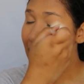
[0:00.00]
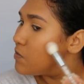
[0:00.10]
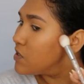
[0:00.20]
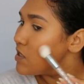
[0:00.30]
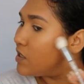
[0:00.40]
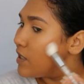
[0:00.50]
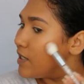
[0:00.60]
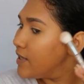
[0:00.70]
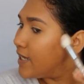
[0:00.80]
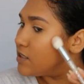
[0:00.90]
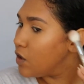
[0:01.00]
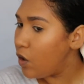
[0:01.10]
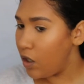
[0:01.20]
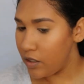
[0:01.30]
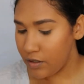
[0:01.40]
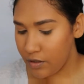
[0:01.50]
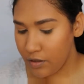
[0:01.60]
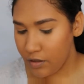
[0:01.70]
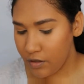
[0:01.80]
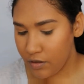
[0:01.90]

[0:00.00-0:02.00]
I'm just gonna run that on